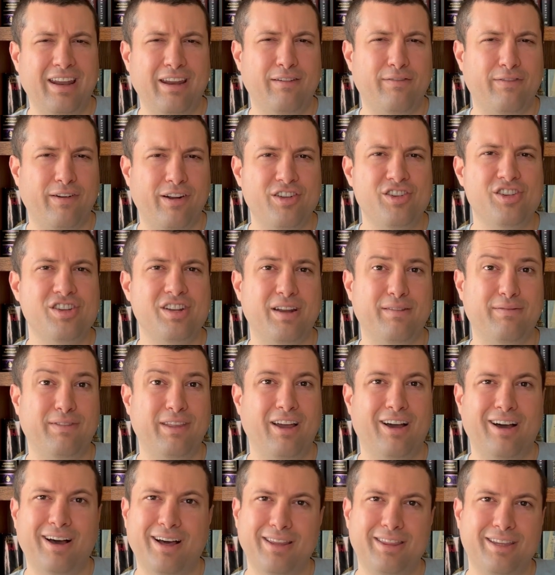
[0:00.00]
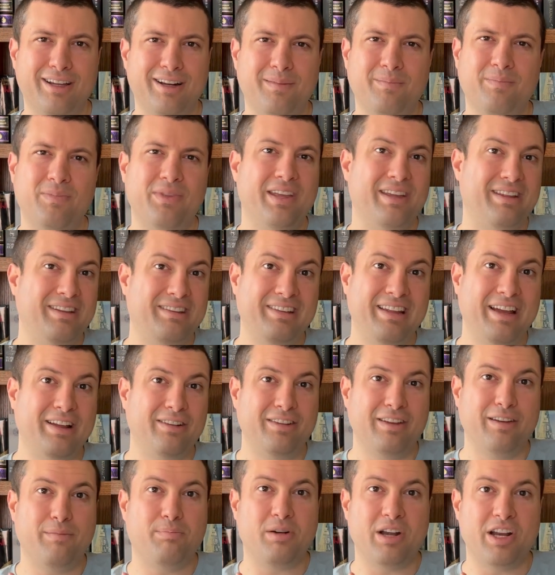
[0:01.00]
version of the author.
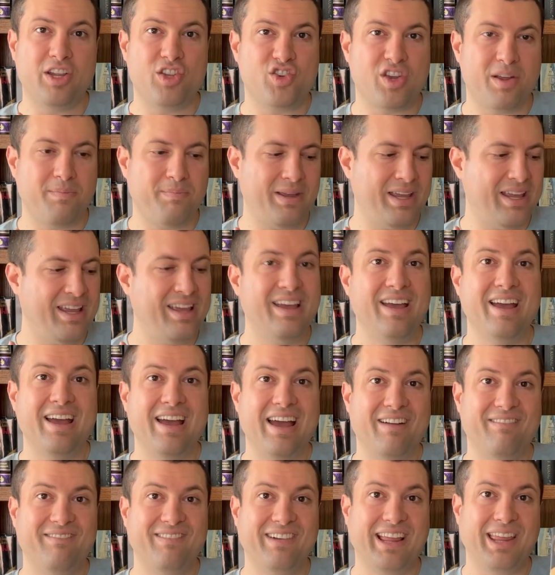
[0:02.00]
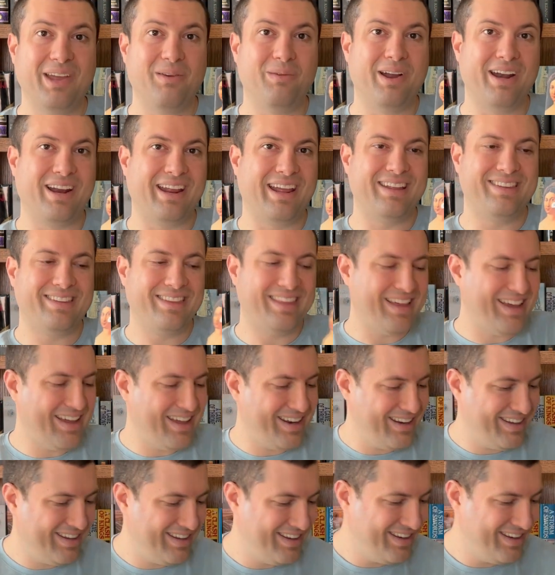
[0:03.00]
Sounded pretty trippy. Really want to get to that.